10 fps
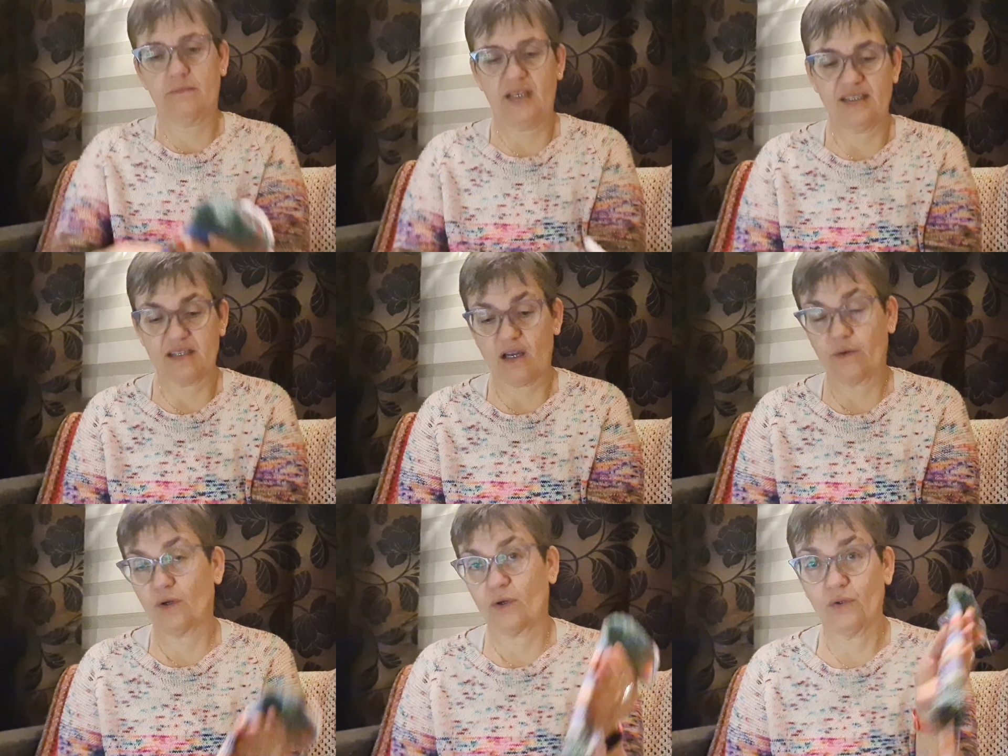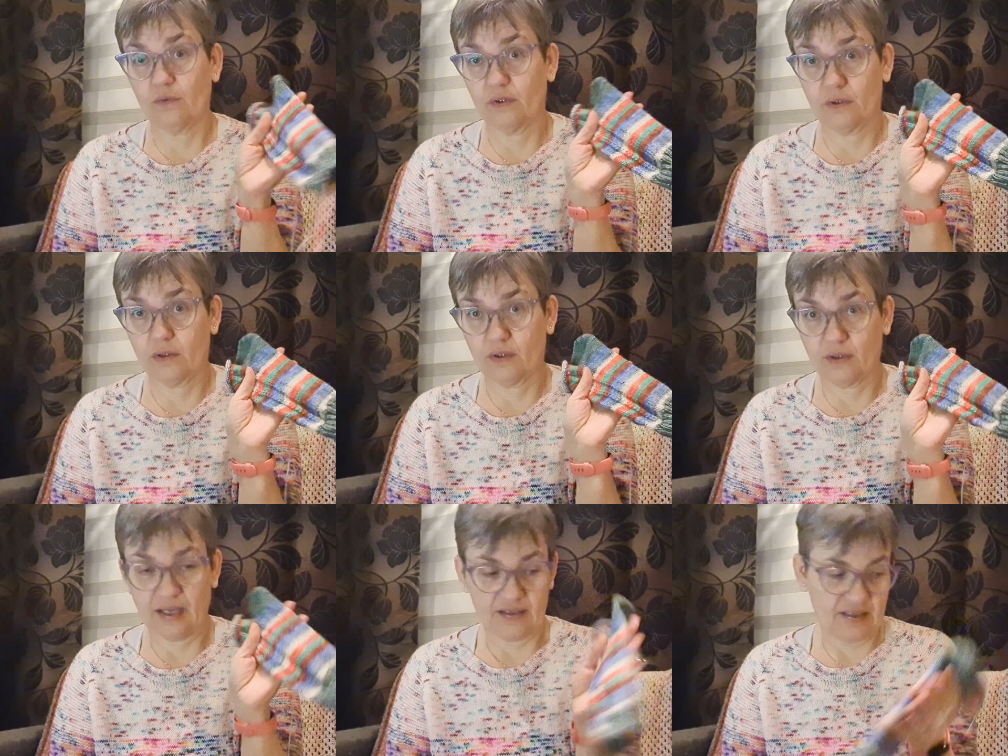means I could
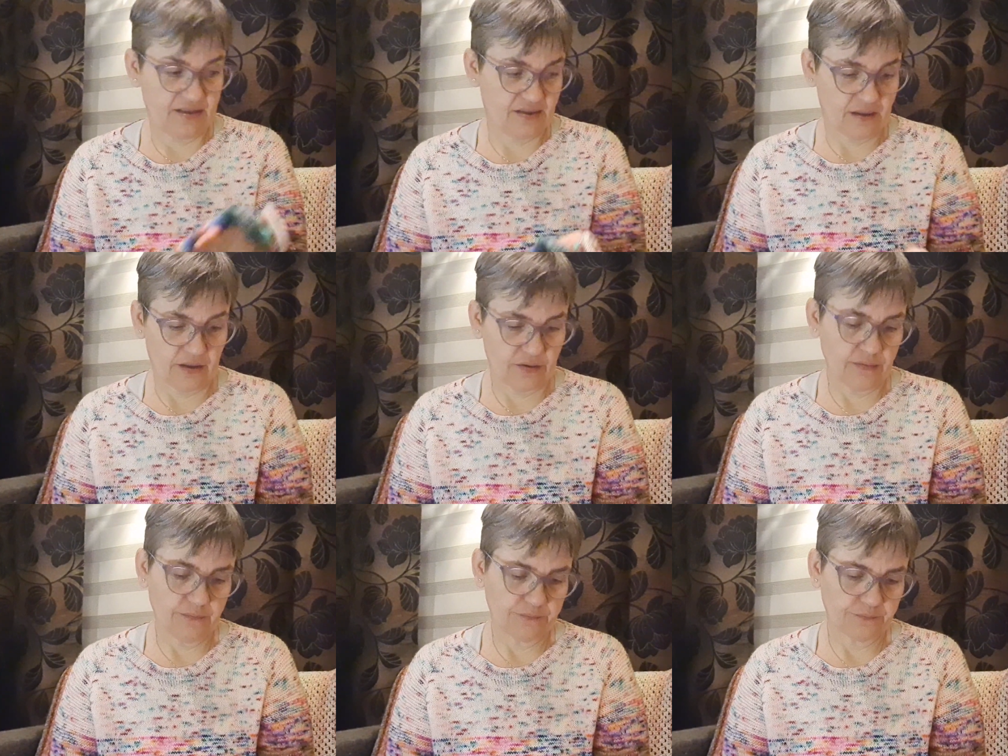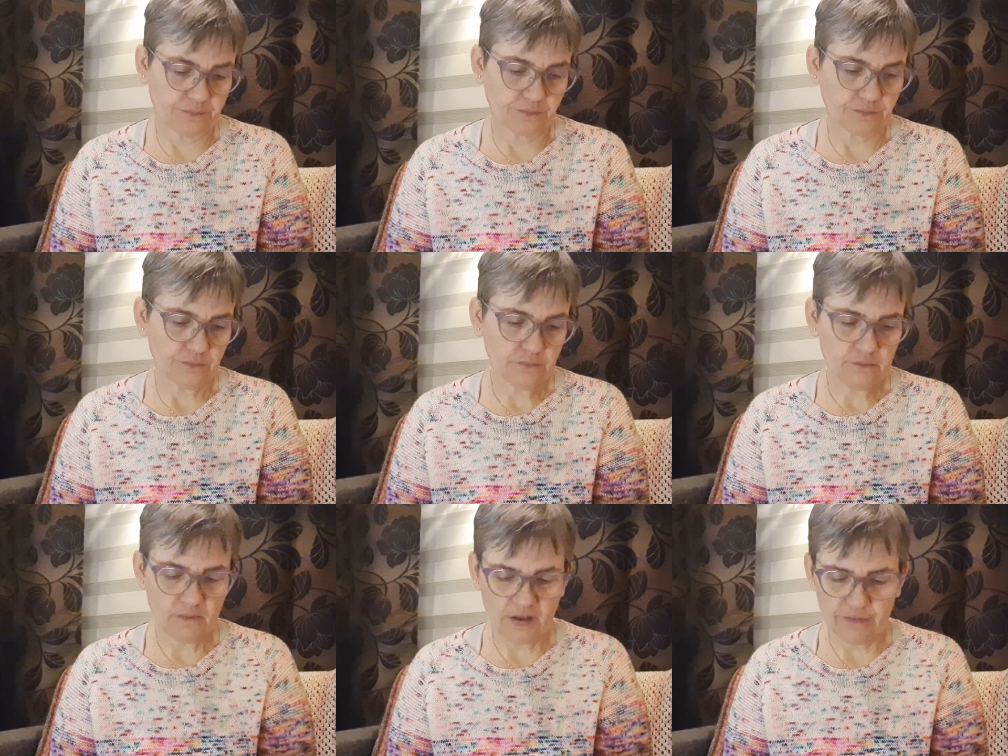get these done
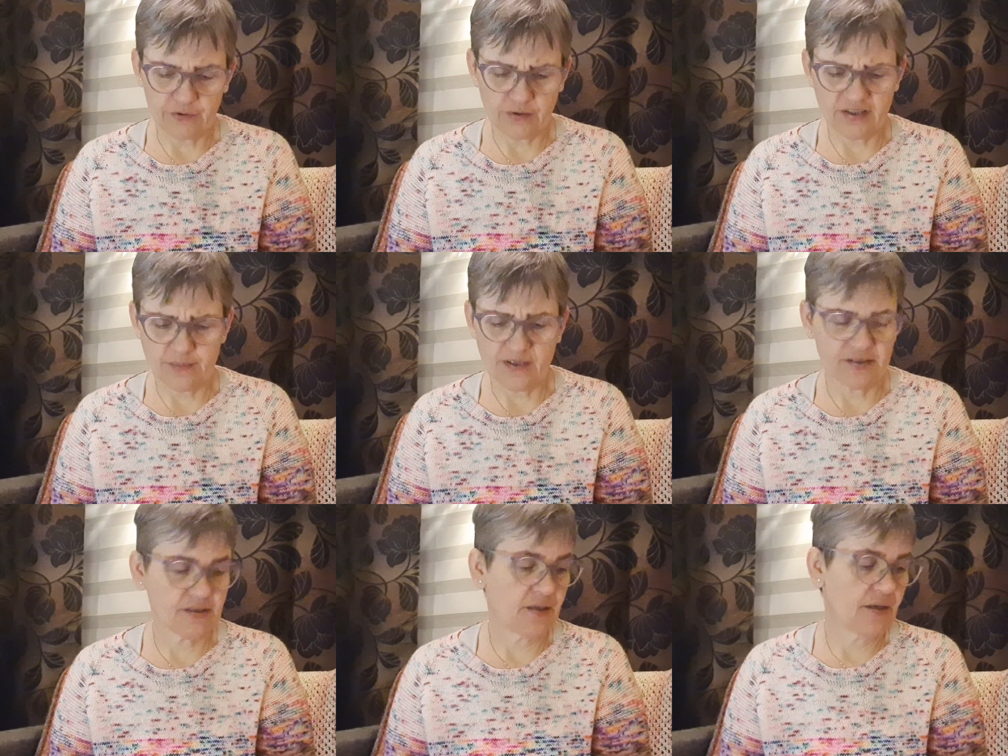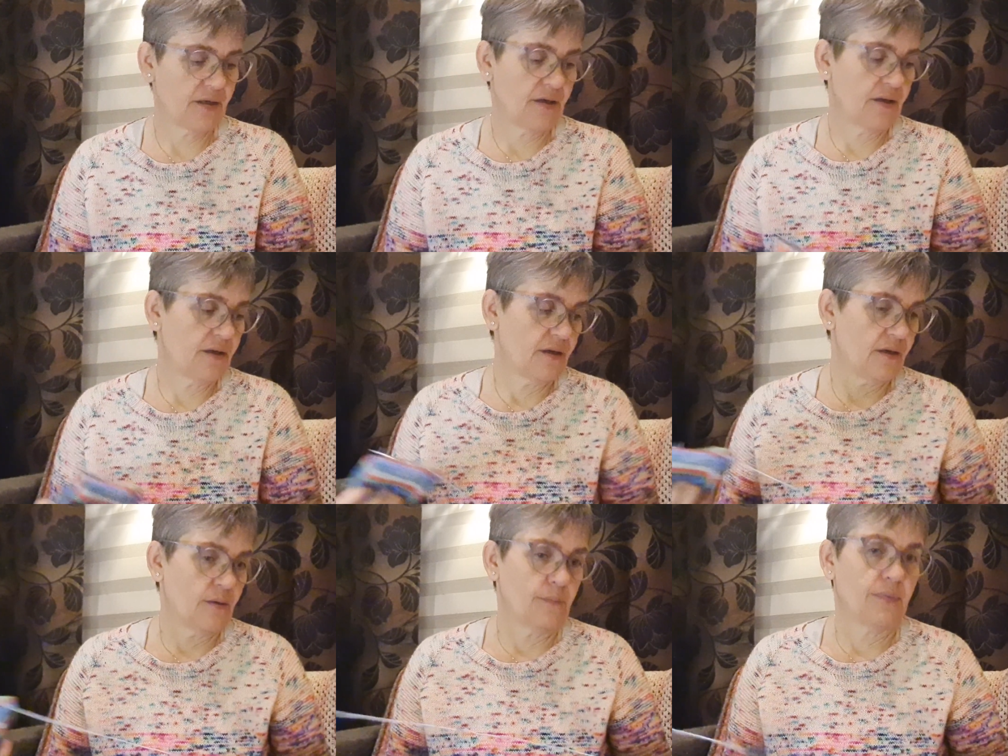for Christmas,
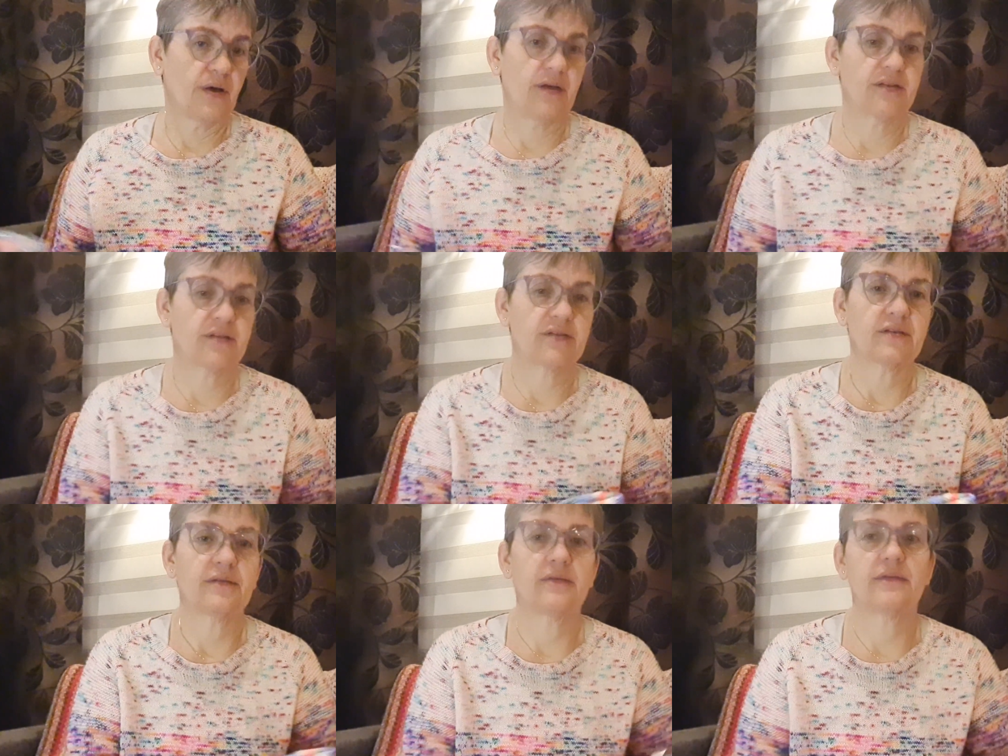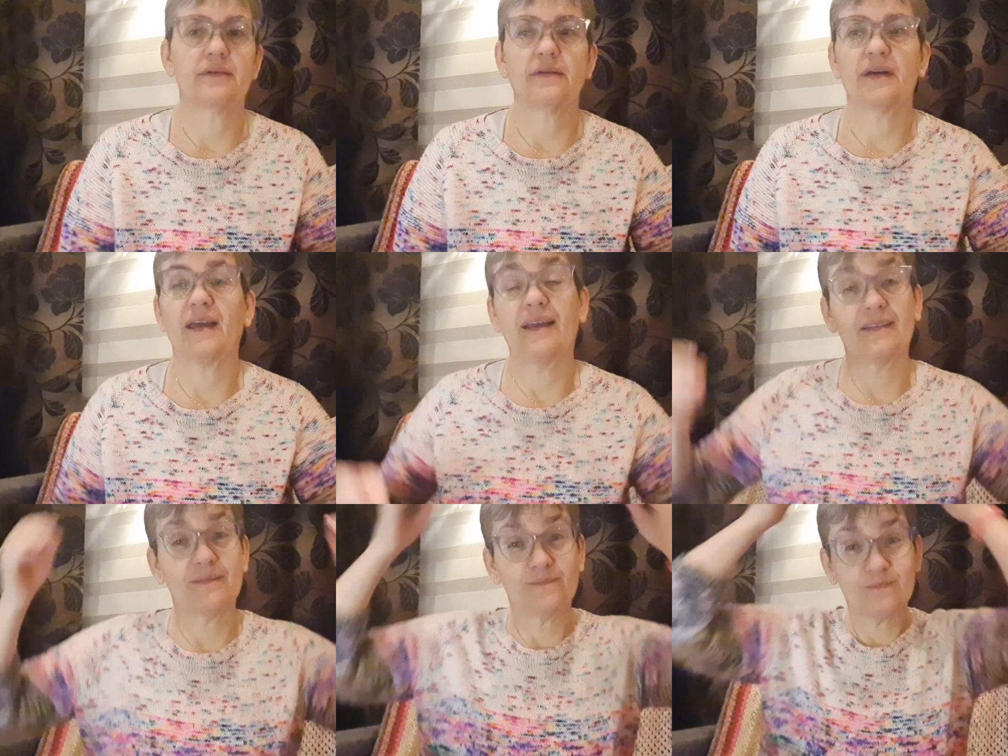but again,